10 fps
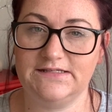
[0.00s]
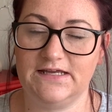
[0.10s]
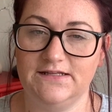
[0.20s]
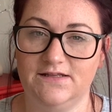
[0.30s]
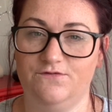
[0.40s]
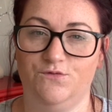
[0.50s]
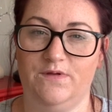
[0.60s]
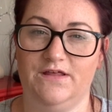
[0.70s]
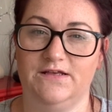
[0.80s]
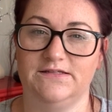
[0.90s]
sit in the living room
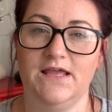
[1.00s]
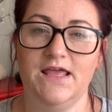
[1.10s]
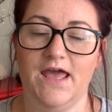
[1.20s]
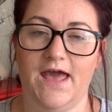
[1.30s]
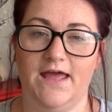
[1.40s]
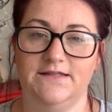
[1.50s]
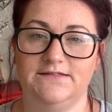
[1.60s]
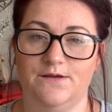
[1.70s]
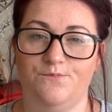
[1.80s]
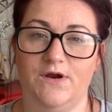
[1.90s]
with us and
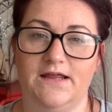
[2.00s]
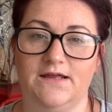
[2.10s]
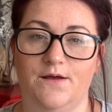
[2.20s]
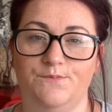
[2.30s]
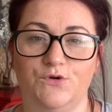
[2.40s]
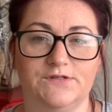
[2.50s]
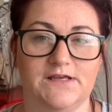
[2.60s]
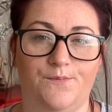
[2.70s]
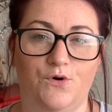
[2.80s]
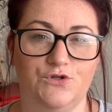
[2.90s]
bring books
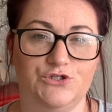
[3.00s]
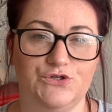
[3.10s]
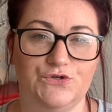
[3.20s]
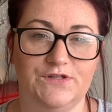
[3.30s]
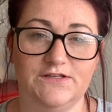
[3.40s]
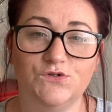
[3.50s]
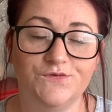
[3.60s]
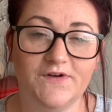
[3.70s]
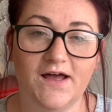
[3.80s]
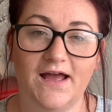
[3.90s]
up onto the
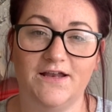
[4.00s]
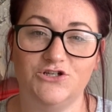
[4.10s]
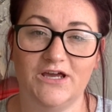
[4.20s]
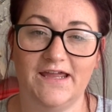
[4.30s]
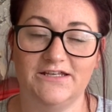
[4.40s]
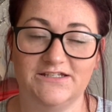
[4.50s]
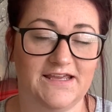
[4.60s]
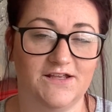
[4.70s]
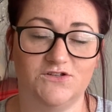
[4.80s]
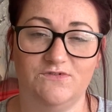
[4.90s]
sofa and try and just
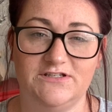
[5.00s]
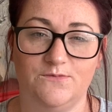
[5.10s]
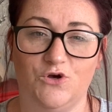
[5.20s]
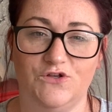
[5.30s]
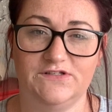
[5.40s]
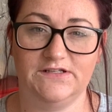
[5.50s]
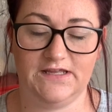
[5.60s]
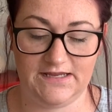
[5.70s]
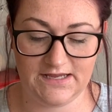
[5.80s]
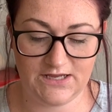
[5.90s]
get us to read to him
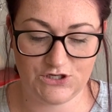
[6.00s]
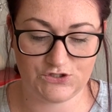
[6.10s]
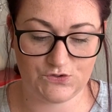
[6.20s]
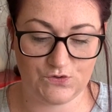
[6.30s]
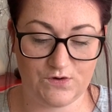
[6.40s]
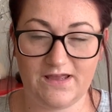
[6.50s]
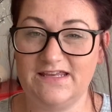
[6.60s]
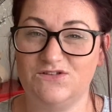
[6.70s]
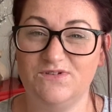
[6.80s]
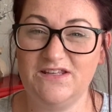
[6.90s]
constantly. So
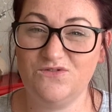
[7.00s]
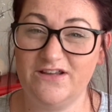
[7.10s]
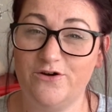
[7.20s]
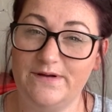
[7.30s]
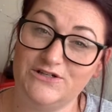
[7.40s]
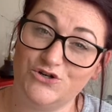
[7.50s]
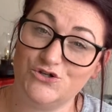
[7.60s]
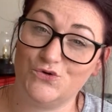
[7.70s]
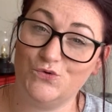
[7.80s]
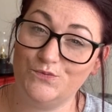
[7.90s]
he's really only got my
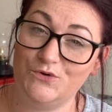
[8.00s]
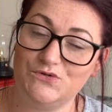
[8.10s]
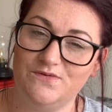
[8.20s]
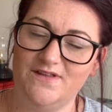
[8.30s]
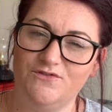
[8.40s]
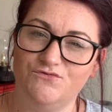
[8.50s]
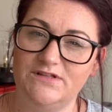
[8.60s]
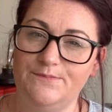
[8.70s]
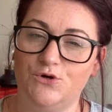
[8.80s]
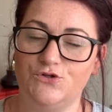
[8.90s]
daughter's old books. We've never
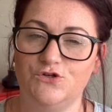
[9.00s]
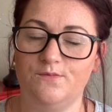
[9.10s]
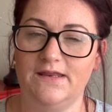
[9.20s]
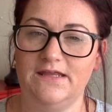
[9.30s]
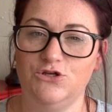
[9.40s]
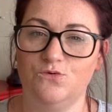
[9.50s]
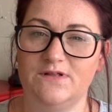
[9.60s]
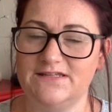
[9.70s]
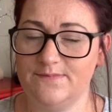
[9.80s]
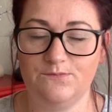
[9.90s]
really bought too many new
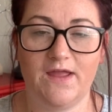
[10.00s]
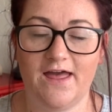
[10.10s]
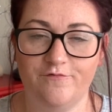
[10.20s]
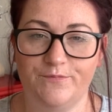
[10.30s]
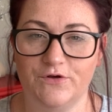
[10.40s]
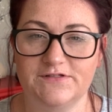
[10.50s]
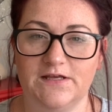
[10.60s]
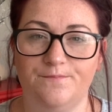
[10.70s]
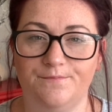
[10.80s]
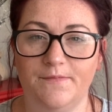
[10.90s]
ones. I mean, we have bought
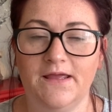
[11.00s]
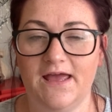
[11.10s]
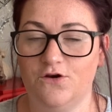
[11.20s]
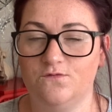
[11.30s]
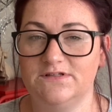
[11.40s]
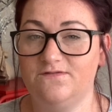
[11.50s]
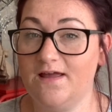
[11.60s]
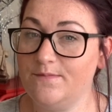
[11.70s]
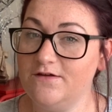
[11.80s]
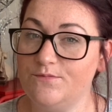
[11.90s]
some, and obviously
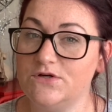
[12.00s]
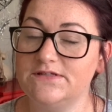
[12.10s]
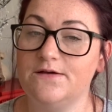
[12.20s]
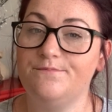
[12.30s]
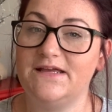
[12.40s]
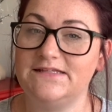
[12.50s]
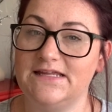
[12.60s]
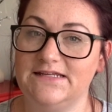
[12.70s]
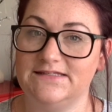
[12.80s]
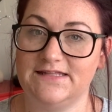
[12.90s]
family have bought some, but it's
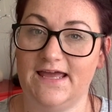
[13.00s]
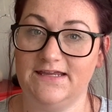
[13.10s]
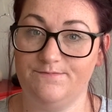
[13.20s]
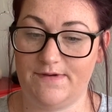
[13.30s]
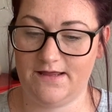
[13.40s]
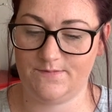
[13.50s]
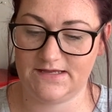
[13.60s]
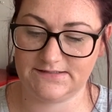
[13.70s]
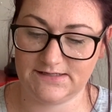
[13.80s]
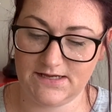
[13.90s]
nice that I can buy him
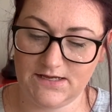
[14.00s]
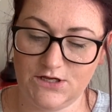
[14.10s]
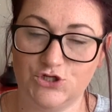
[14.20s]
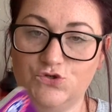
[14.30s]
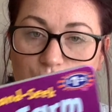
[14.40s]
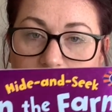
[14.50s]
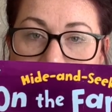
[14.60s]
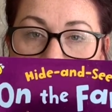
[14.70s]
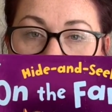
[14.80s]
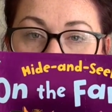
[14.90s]
this. So
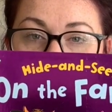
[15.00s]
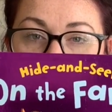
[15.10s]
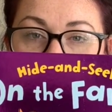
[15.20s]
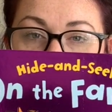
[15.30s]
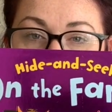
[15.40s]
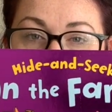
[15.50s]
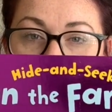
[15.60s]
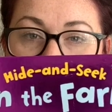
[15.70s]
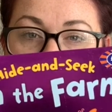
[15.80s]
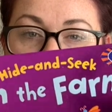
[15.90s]
I will for sure be
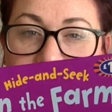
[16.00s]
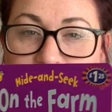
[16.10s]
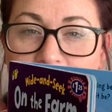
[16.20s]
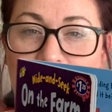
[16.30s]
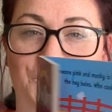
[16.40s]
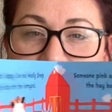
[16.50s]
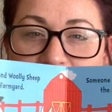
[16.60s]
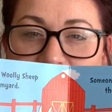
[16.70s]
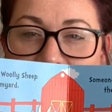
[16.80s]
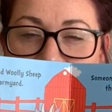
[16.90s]
getting this pulled
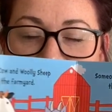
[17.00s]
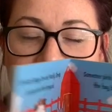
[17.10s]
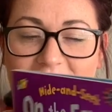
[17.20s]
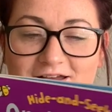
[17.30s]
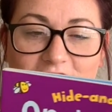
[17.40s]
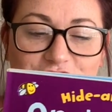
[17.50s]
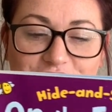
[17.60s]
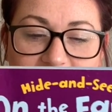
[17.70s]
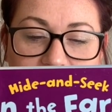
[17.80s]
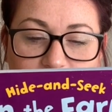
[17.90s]
onto me
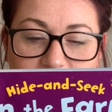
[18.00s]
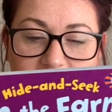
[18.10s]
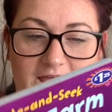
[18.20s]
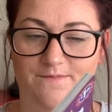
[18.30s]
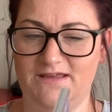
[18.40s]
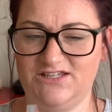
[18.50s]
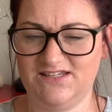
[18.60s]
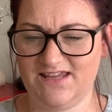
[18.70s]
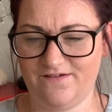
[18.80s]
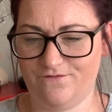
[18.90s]
100 times. It's
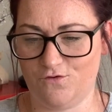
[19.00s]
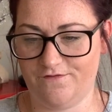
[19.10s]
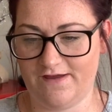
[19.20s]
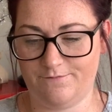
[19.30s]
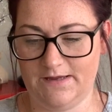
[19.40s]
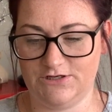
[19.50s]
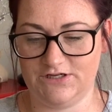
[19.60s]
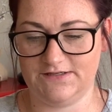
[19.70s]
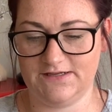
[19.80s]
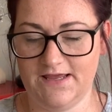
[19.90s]
just like 4 or 5
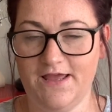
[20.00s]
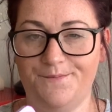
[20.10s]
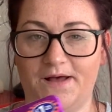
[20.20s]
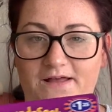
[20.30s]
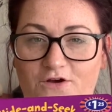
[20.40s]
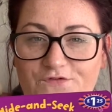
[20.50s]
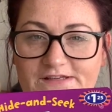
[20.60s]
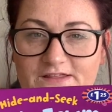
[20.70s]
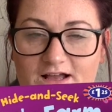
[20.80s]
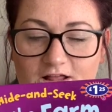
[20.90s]
pages, but
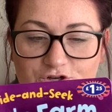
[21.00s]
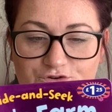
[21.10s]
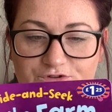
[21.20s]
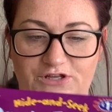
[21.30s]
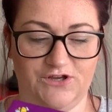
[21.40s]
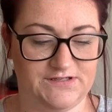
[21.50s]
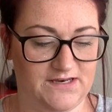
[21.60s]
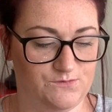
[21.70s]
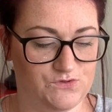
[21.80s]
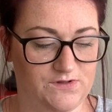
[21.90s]
obviously the colours are really good, and
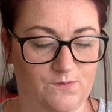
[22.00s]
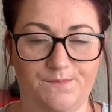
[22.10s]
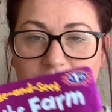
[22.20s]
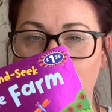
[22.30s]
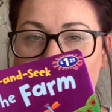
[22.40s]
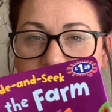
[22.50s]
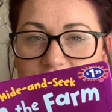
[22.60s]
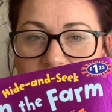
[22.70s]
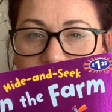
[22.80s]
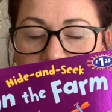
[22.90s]
it was only
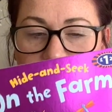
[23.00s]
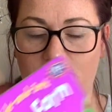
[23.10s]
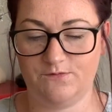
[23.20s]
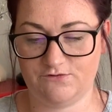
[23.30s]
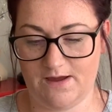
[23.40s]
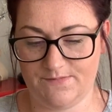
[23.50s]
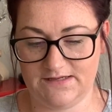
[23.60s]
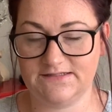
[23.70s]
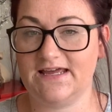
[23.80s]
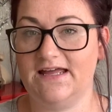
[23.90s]
£1.25, so I thought I would grab
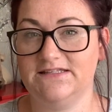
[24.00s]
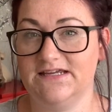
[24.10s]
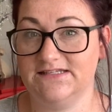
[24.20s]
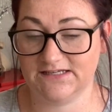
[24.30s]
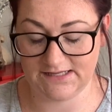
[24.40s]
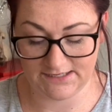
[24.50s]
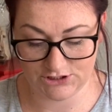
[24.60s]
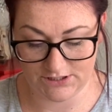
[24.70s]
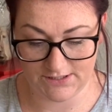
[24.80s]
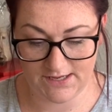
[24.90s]
this to add to his
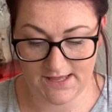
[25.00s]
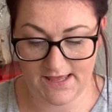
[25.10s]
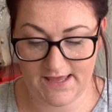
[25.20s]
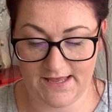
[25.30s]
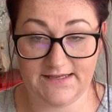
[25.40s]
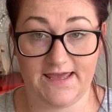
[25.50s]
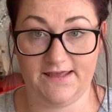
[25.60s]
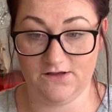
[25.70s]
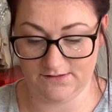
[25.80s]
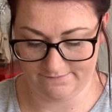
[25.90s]
collection. And yeah,
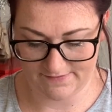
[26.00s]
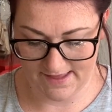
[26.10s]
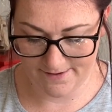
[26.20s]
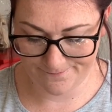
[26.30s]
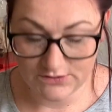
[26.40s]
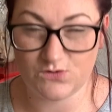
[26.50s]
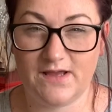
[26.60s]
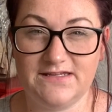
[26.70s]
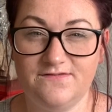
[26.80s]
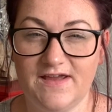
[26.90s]
he'll love that. So
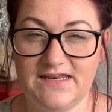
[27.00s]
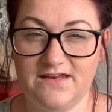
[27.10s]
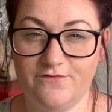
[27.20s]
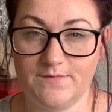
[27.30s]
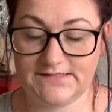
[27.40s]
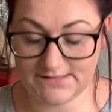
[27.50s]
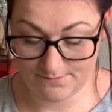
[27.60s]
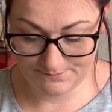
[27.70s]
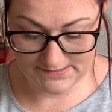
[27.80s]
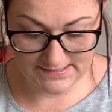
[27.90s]
I didn't find any for my
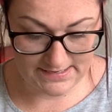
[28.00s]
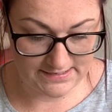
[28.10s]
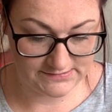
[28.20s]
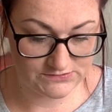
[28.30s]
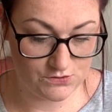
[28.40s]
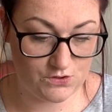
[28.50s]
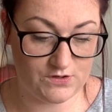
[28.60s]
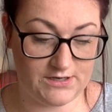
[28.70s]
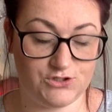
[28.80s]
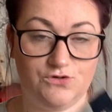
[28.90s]
son, but I saw
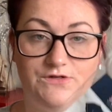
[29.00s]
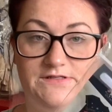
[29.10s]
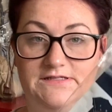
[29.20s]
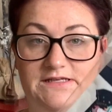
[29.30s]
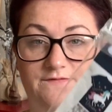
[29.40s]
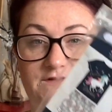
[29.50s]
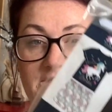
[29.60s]
a short sleeve